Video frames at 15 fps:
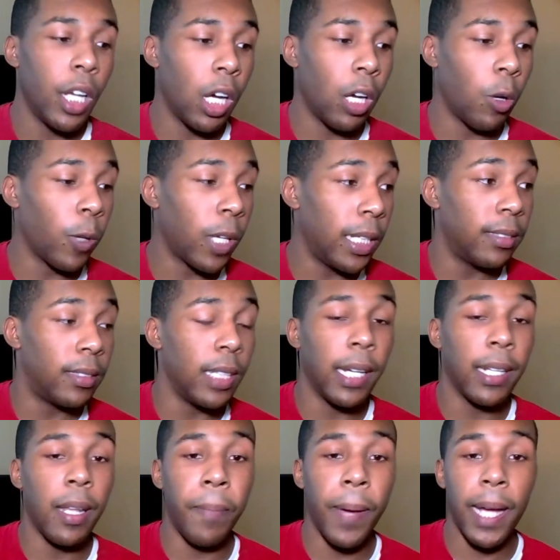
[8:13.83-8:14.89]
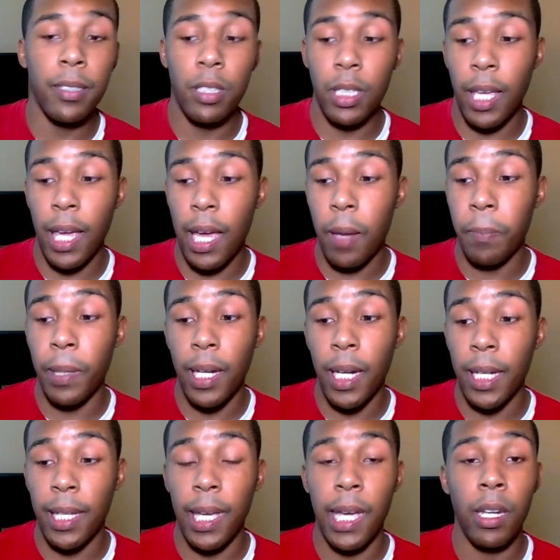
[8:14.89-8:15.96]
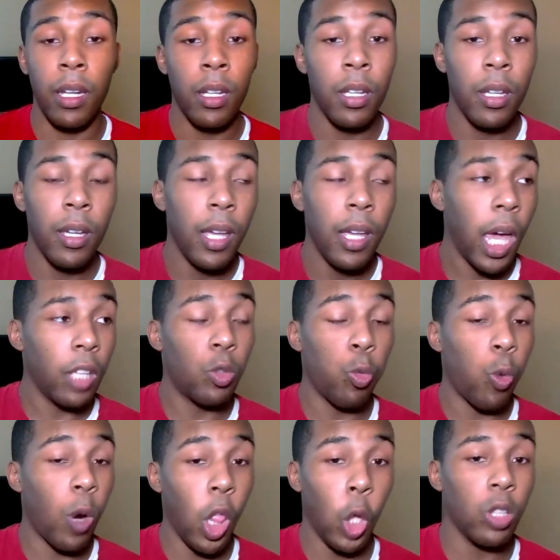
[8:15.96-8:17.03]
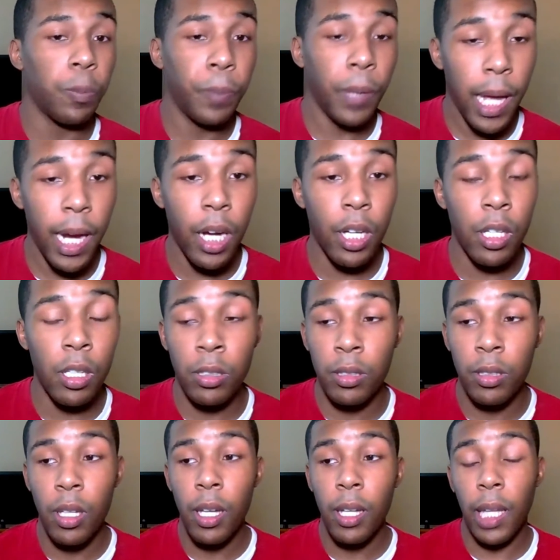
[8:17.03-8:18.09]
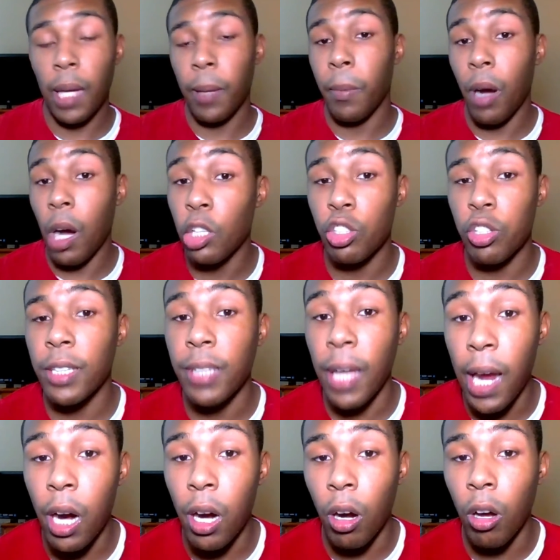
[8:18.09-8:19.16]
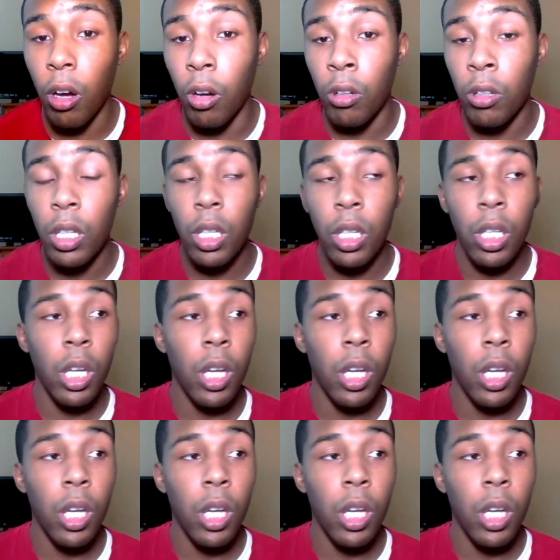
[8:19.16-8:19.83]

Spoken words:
you know, he's done the best he can. But again, it's one of those players like Montrezl Harrell.